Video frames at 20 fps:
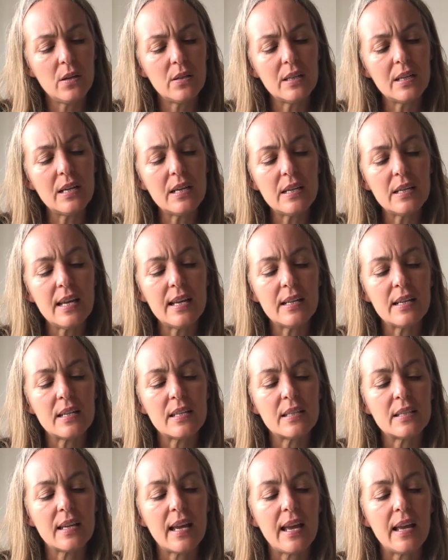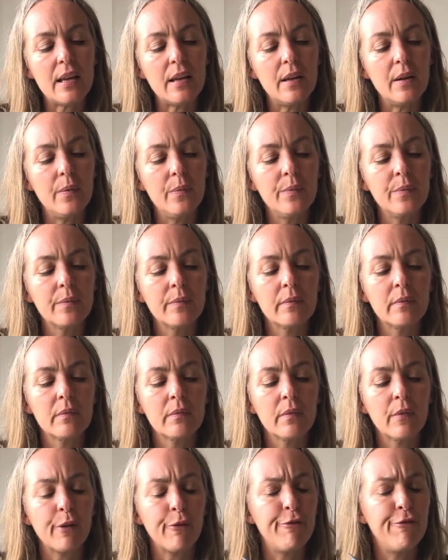didn't Nana say
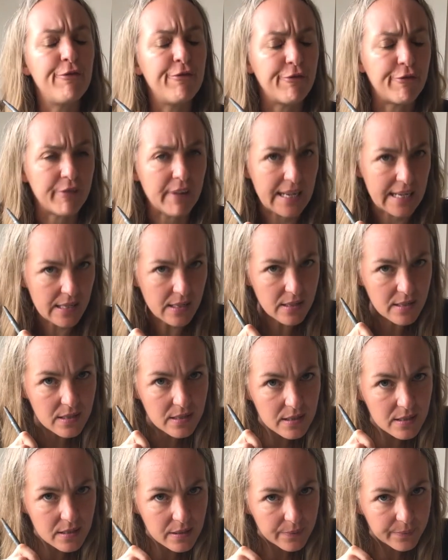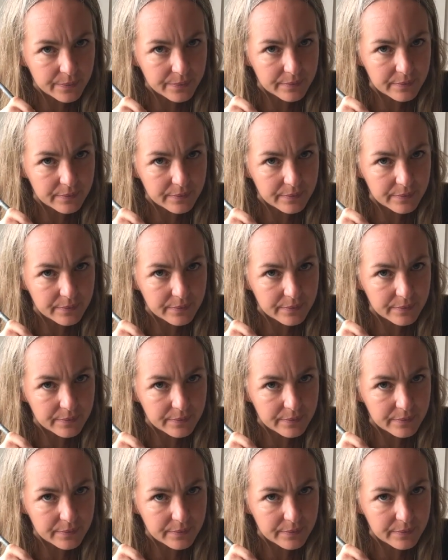friends?